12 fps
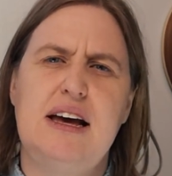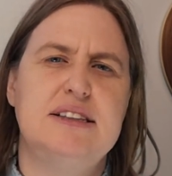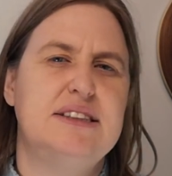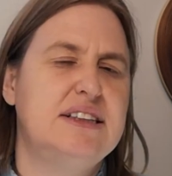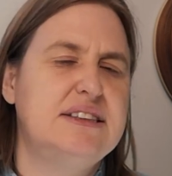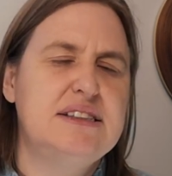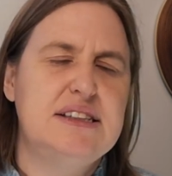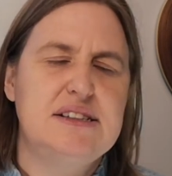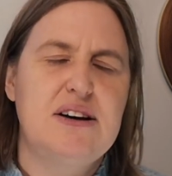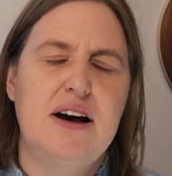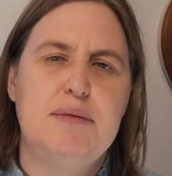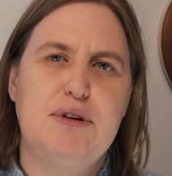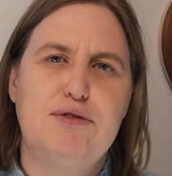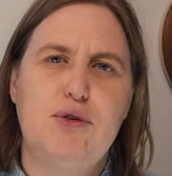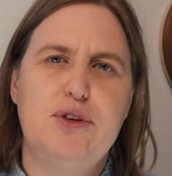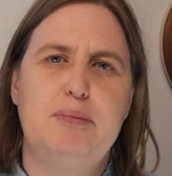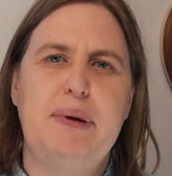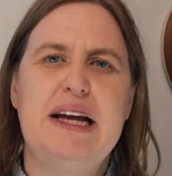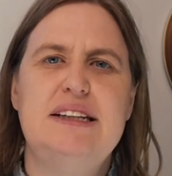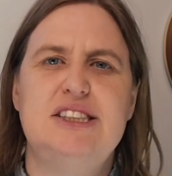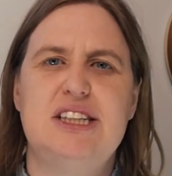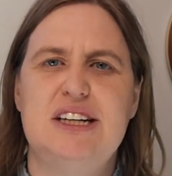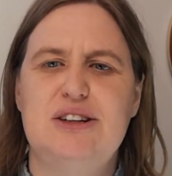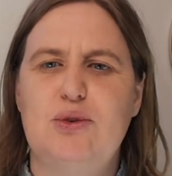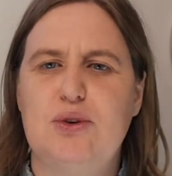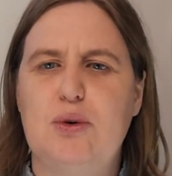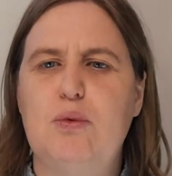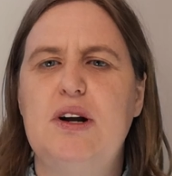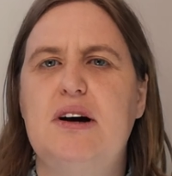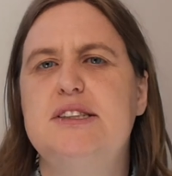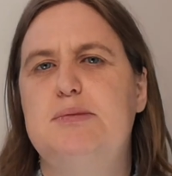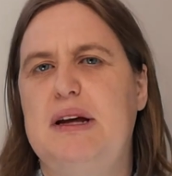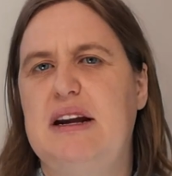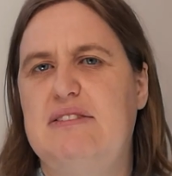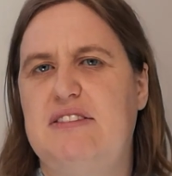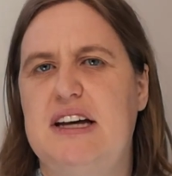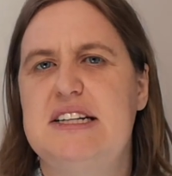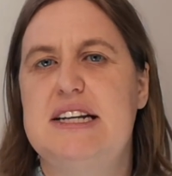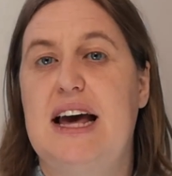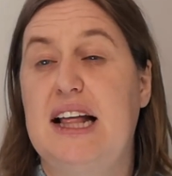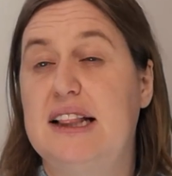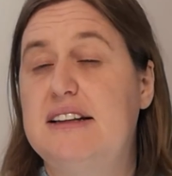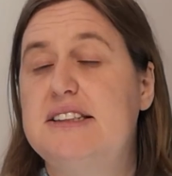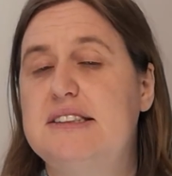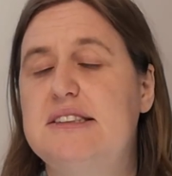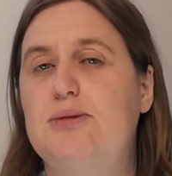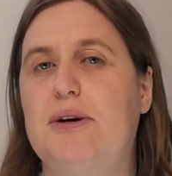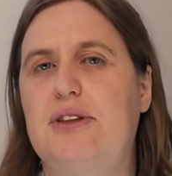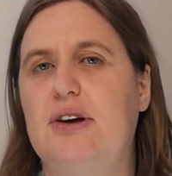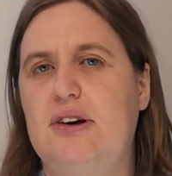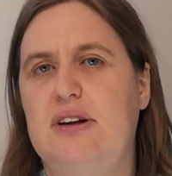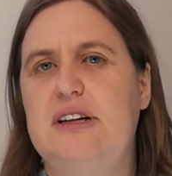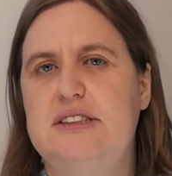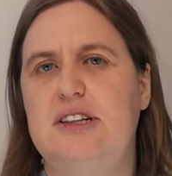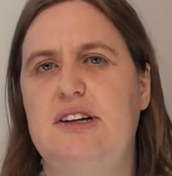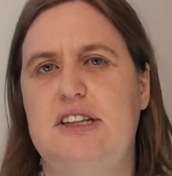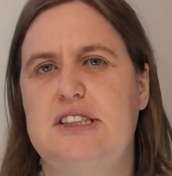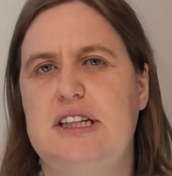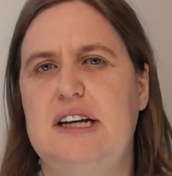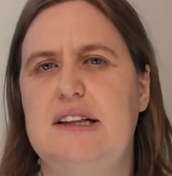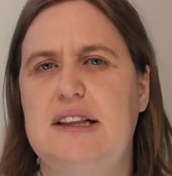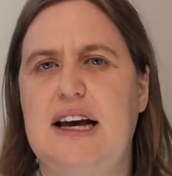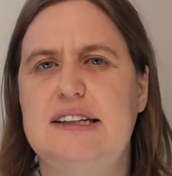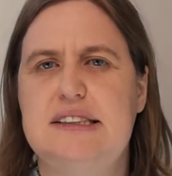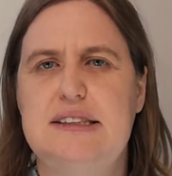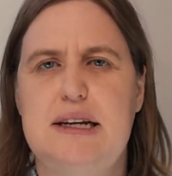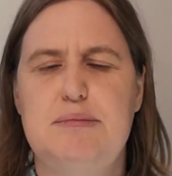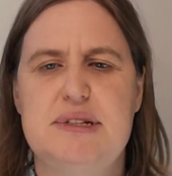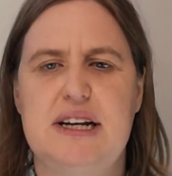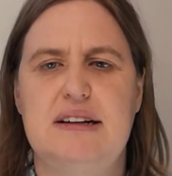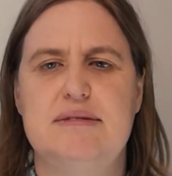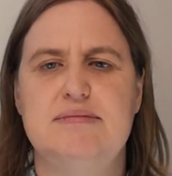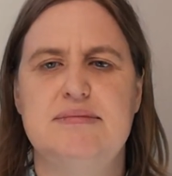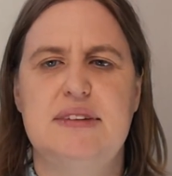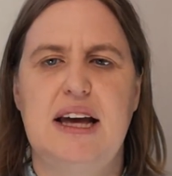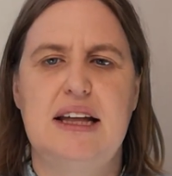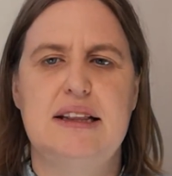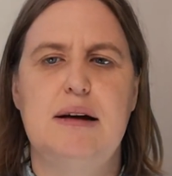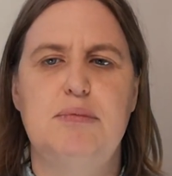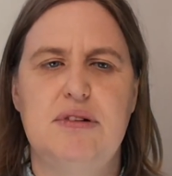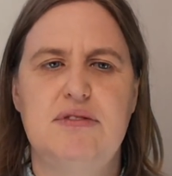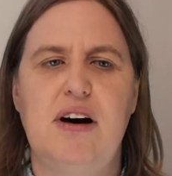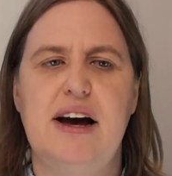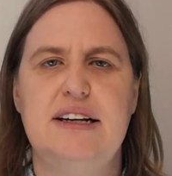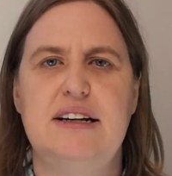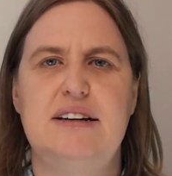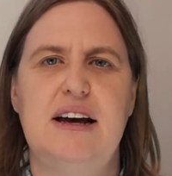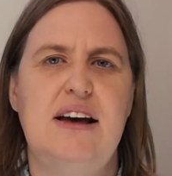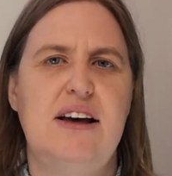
So this is a time before the pension or the widow's benefit, and this is what the early church did. They stepped in and they provided